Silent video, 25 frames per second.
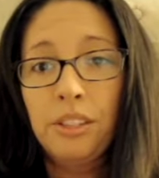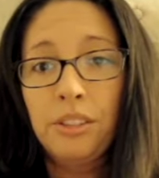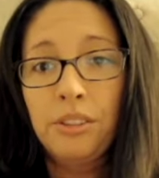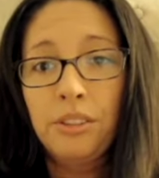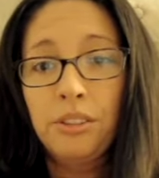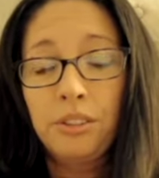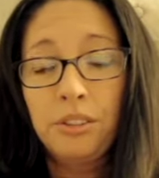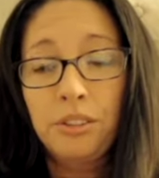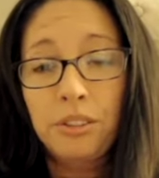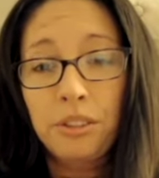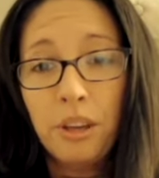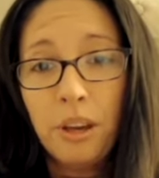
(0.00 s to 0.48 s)

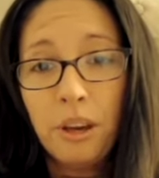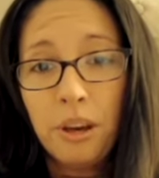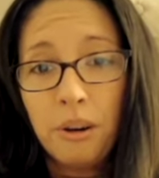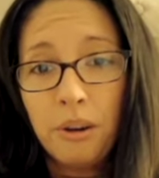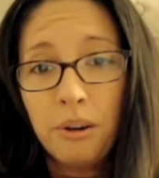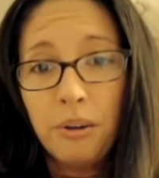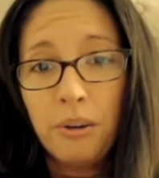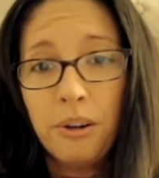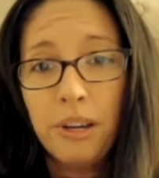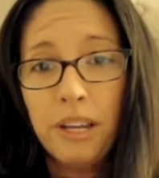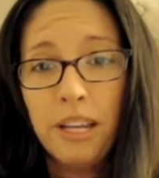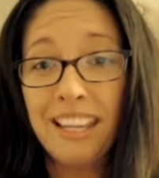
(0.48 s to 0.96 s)

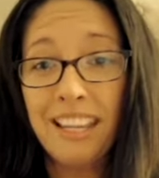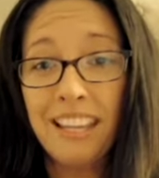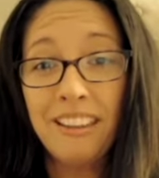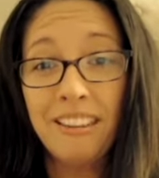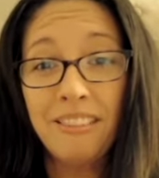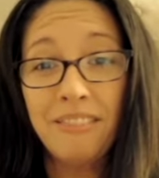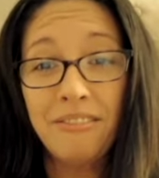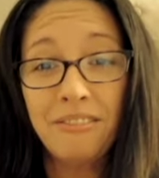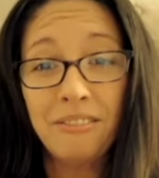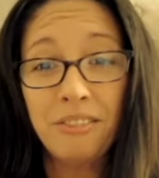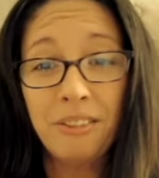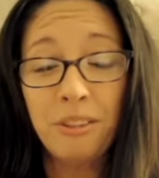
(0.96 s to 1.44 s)
So
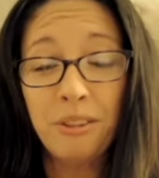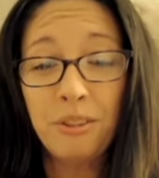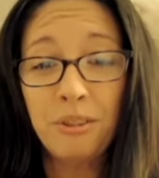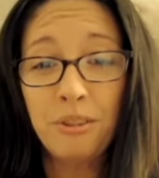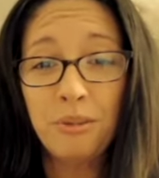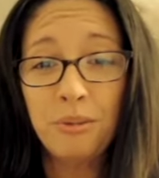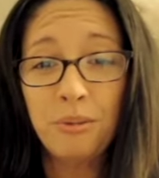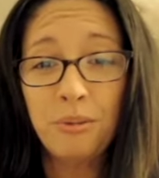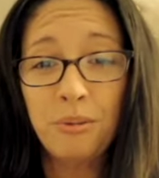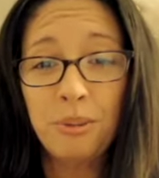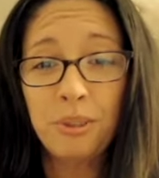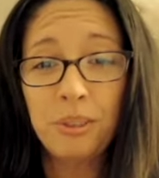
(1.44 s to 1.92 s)
if
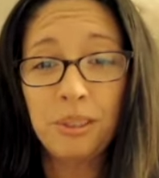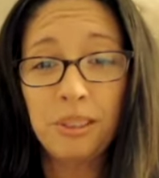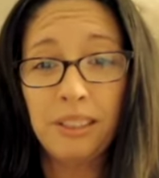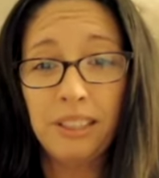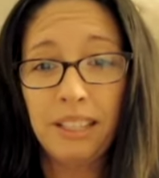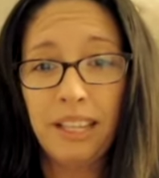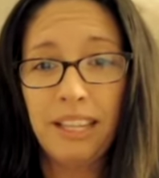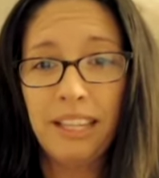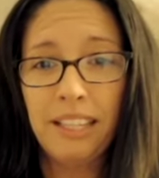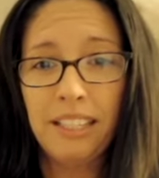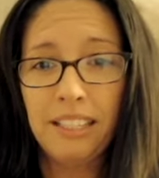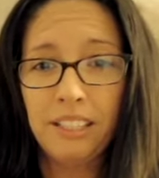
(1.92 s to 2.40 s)
you would
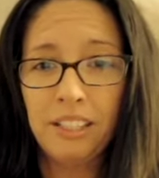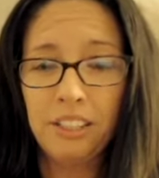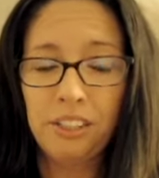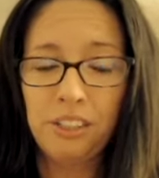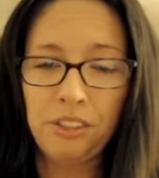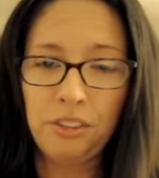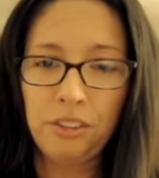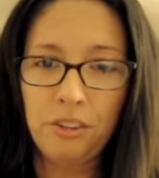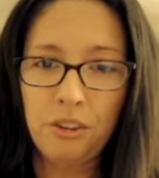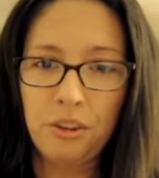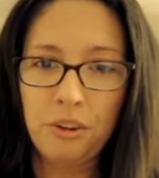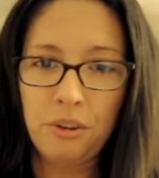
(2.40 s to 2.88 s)
like to
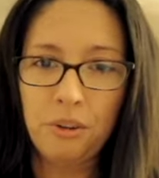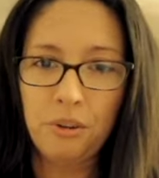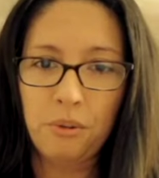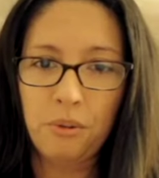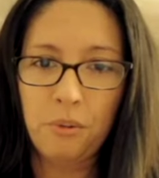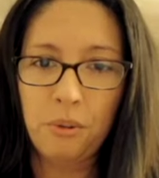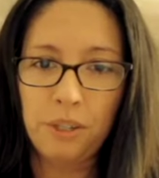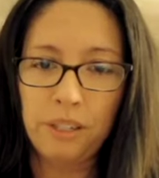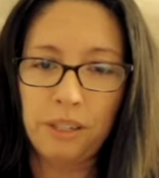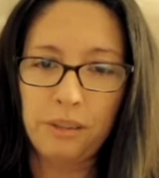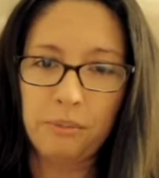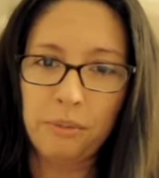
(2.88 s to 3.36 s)
know
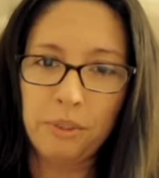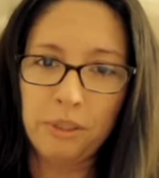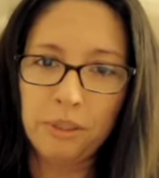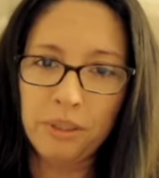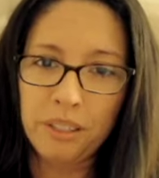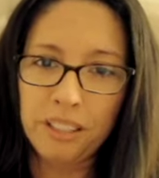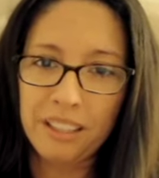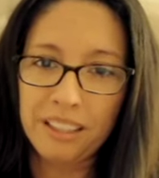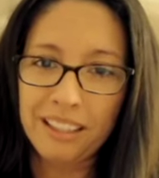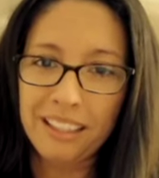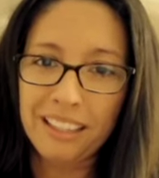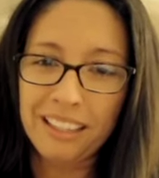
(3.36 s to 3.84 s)
what I'm
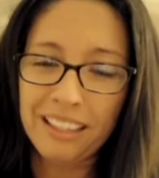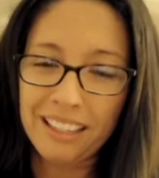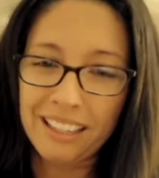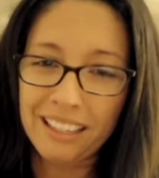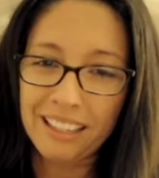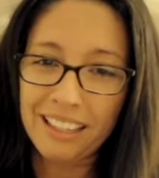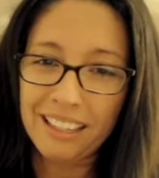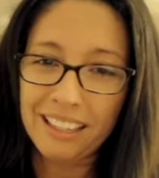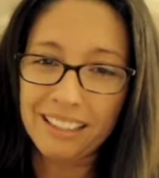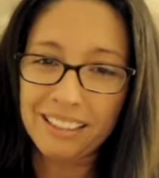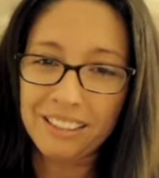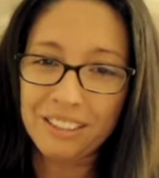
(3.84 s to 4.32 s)
doing that I
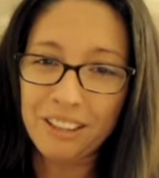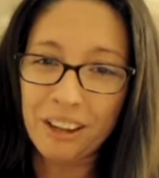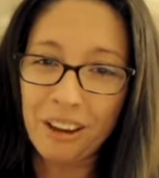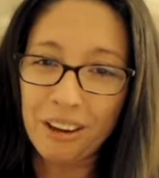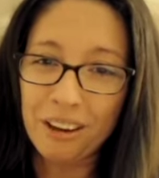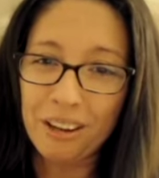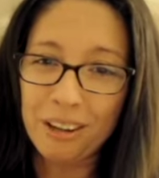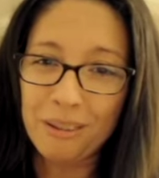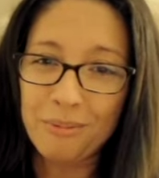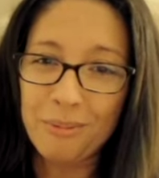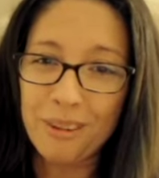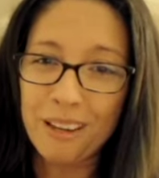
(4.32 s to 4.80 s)
can't
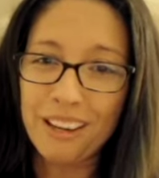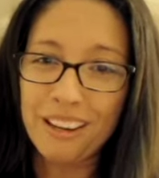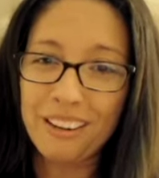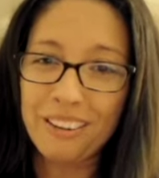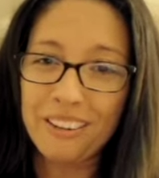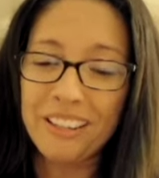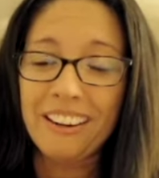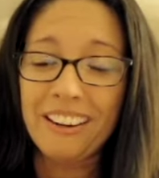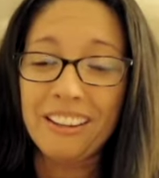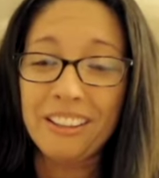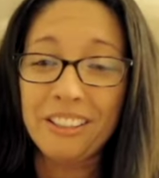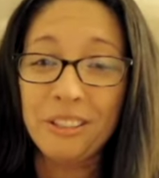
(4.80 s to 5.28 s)
talk
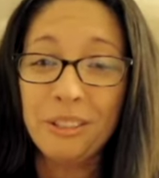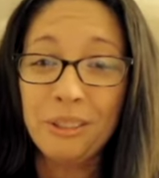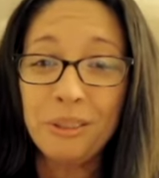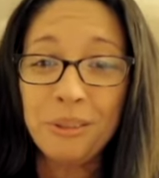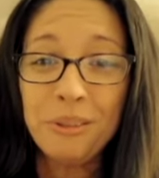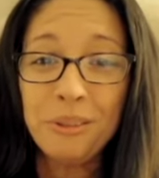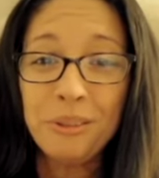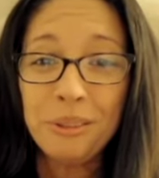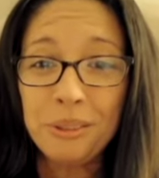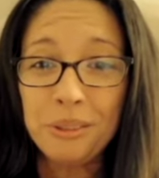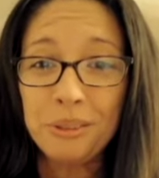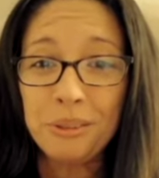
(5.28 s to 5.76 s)
about on
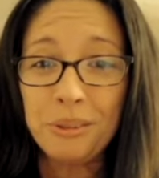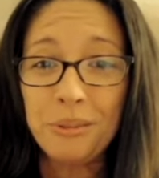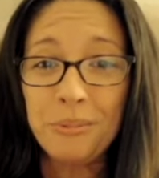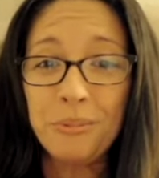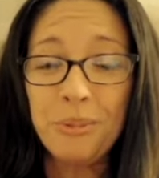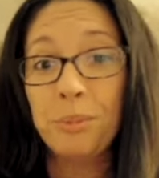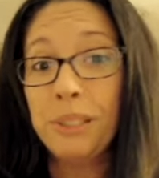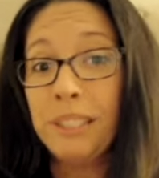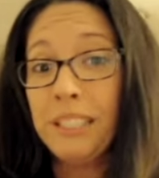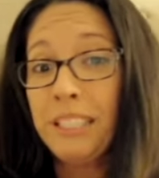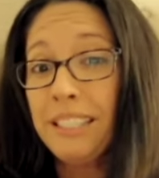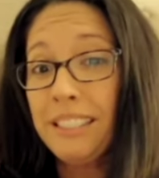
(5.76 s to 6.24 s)
YouTube,
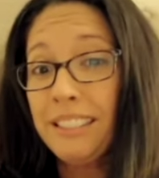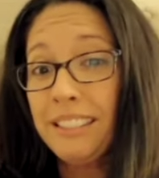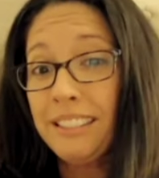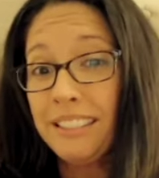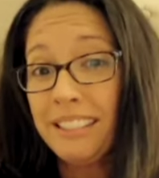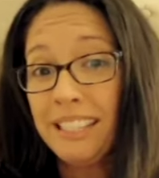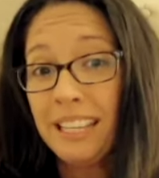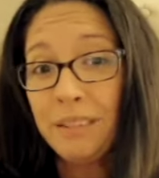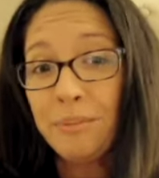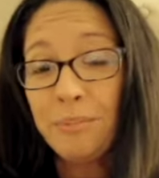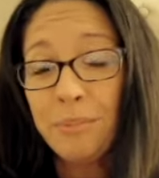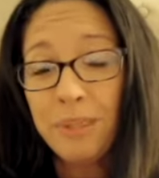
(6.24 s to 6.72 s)
please
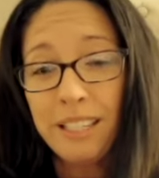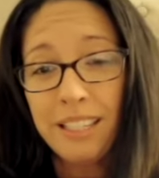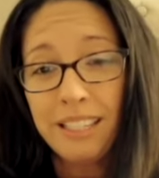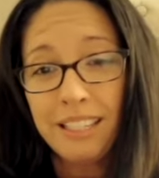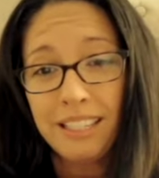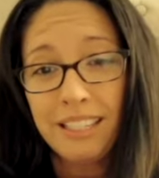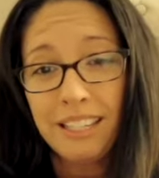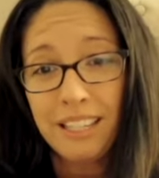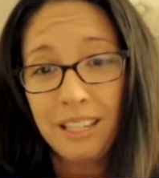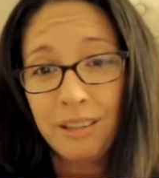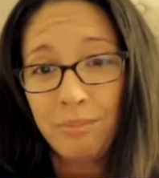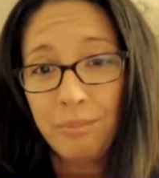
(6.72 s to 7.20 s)
send me
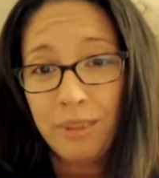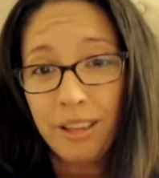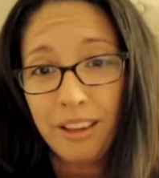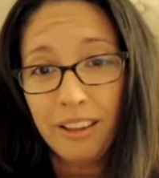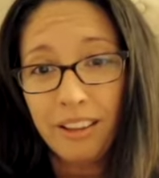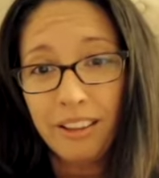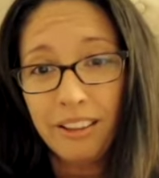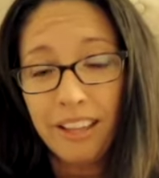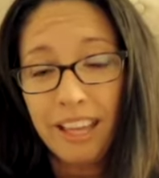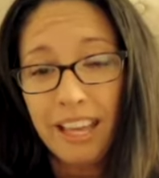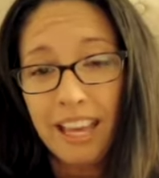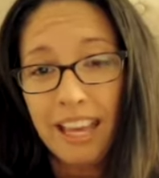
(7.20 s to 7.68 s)
an
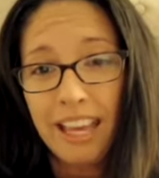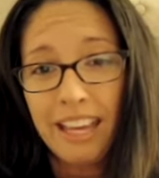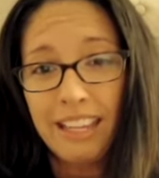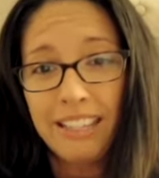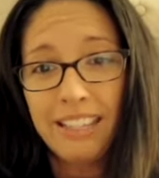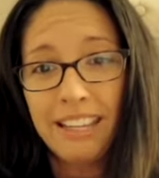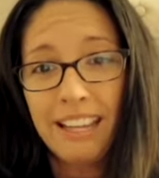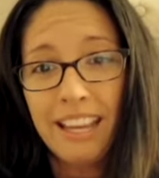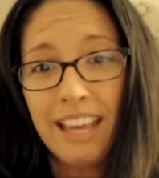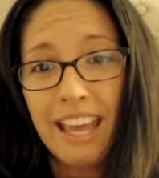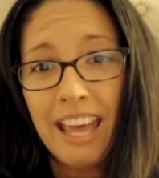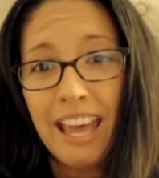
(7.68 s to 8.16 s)
email at
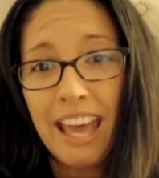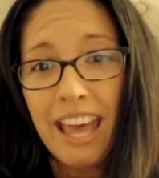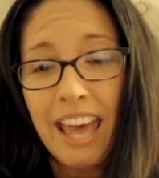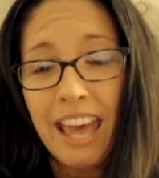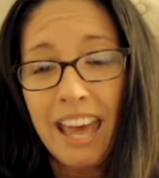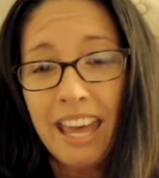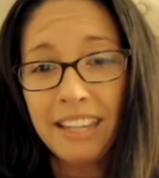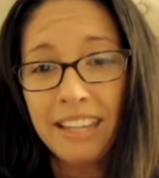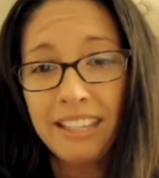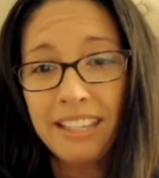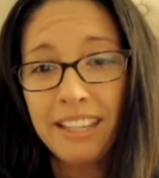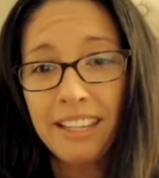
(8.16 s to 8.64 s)

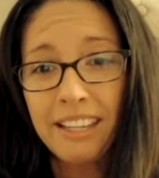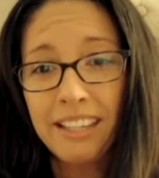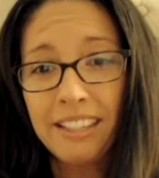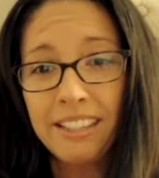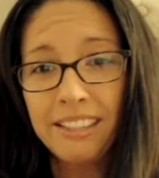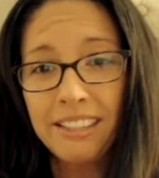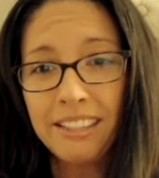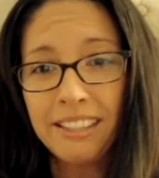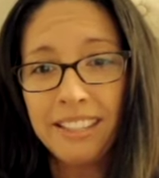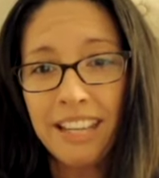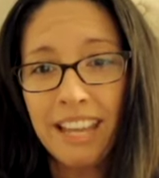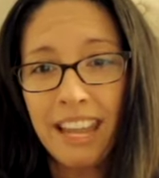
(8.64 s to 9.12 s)

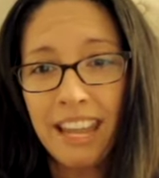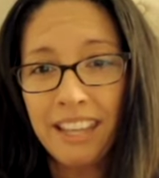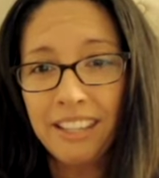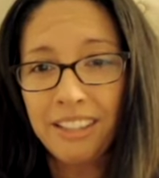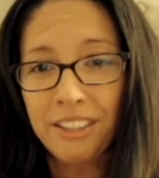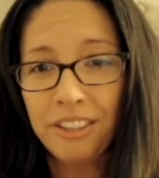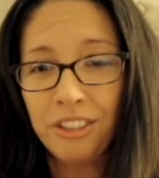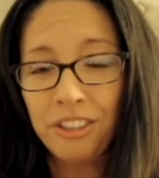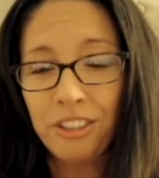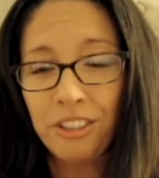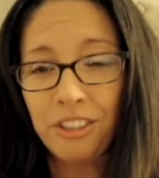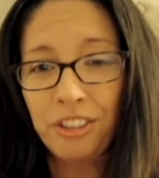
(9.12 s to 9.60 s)

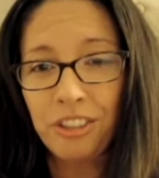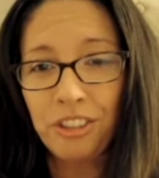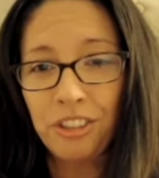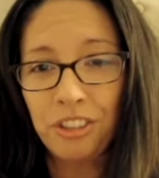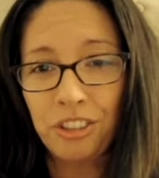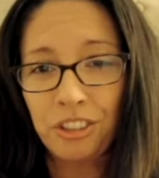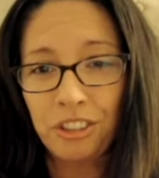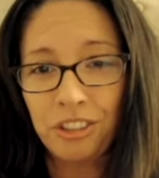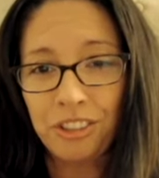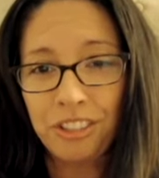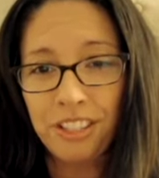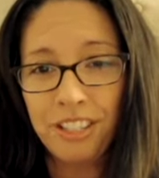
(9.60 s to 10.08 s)

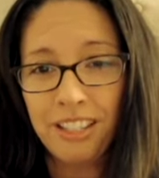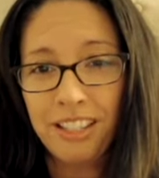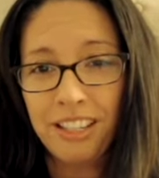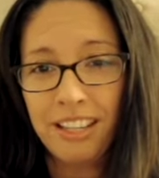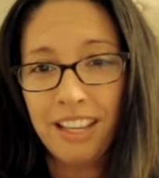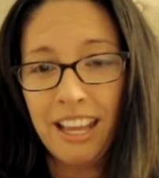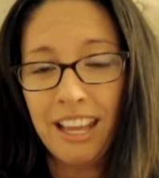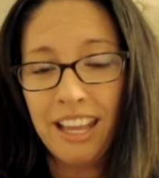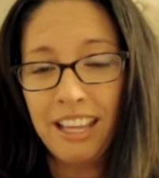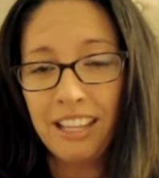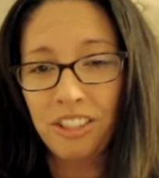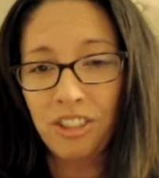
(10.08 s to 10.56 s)

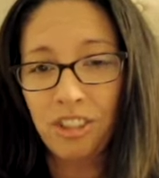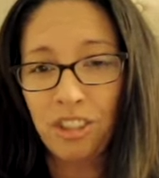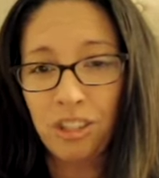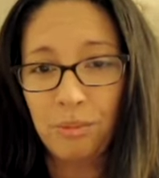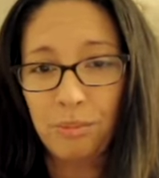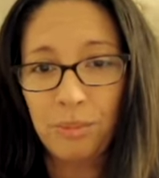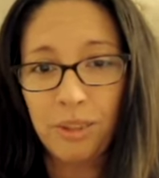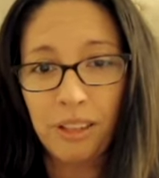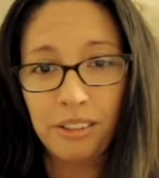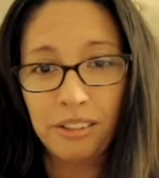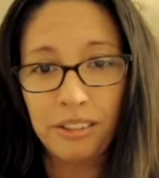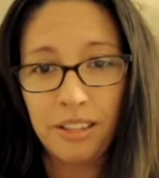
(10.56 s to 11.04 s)

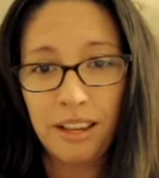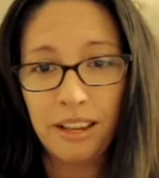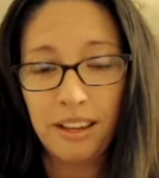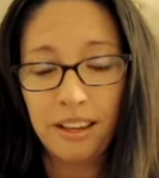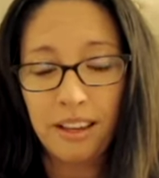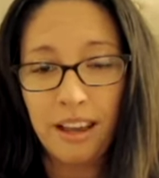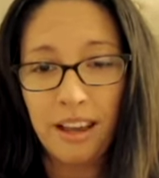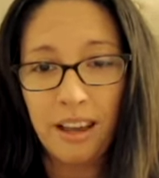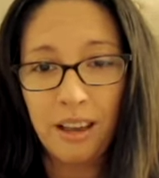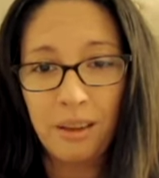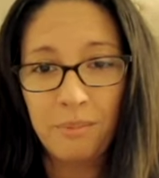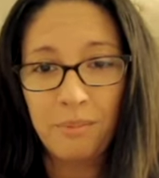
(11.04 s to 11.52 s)

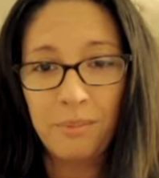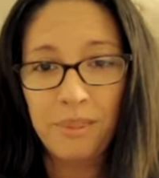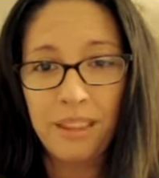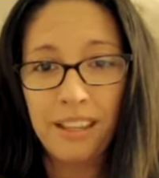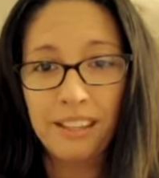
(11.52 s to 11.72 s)
annascancerjourney@gmail.com.